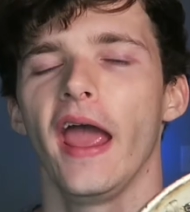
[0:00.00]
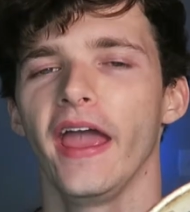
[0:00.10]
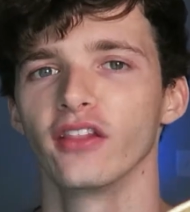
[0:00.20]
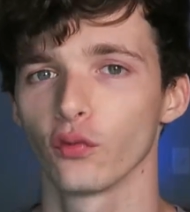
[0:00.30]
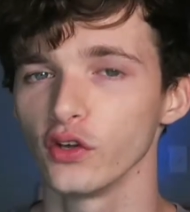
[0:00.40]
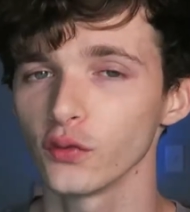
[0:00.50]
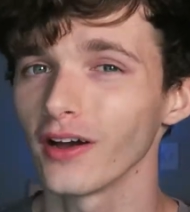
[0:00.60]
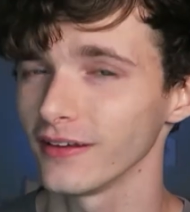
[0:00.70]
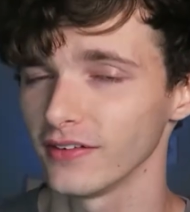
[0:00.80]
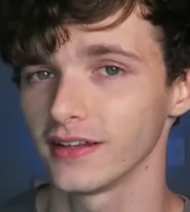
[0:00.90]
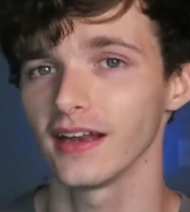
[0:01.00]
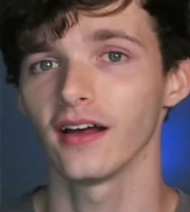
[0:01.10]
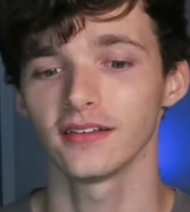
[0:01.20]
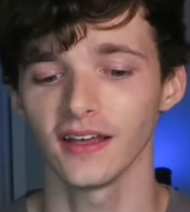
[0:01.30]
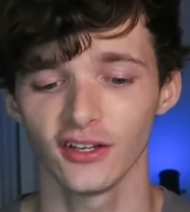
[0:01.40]
And the reason why I'll give it a 10
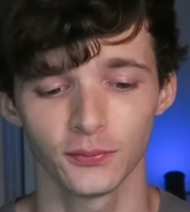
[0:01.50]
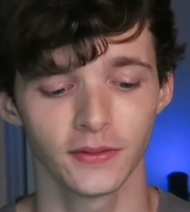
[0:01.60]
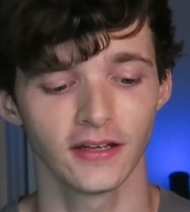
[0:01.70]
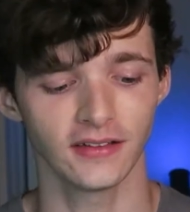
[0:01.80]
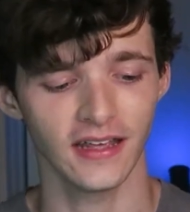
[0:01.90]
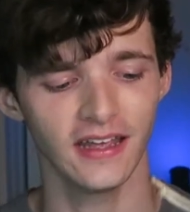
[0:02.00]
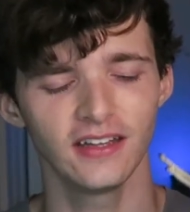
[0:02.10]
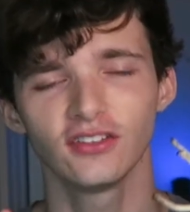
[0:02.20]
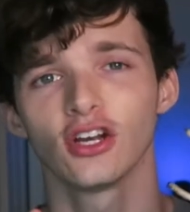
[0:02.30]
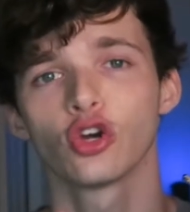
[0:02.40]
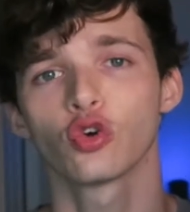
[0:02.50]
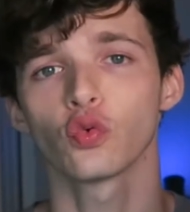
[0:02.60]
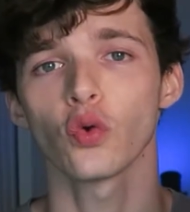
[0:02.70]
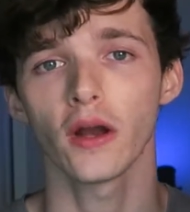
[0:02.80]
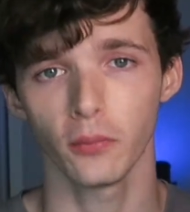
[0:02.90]
out of 10 is because it is an
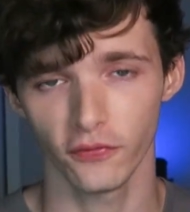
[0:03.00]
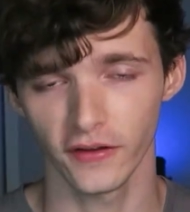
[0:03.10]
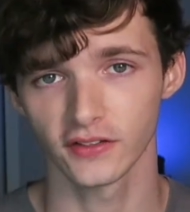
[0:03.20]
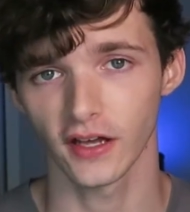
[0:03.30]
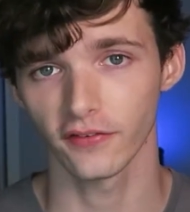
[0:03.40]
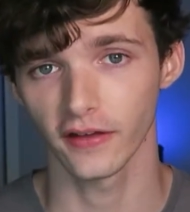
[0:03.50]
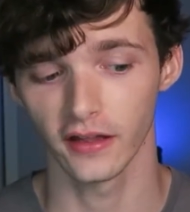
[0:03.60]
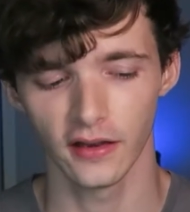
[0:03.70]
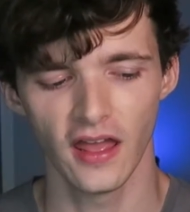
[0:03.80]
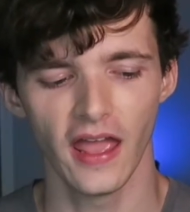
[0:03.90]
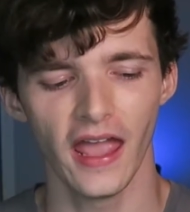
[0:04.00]
incredible face-off head,